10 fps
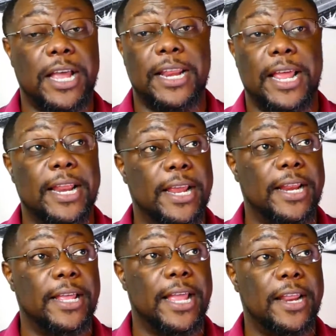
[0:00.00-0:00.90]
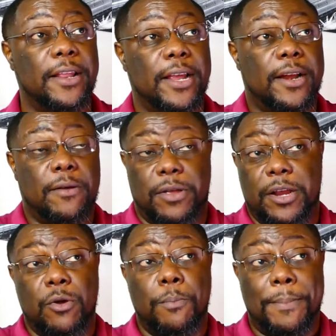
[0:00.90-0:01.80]

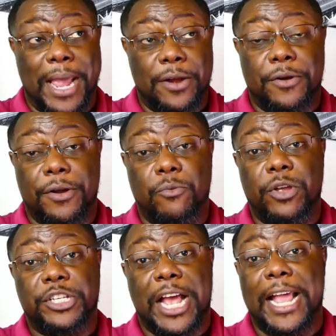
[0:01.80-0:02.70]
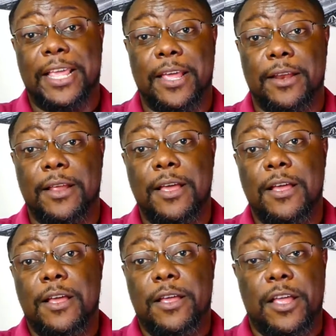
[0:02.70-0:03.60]
in a manner in which I can
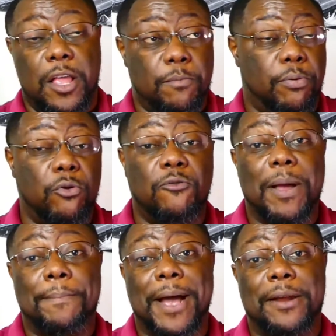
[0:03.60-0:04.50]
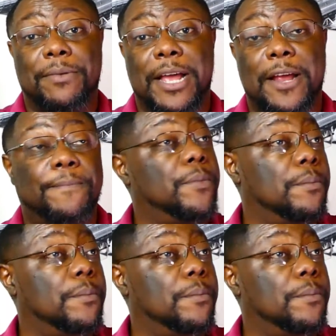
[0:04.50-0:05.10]
improve my bottom line.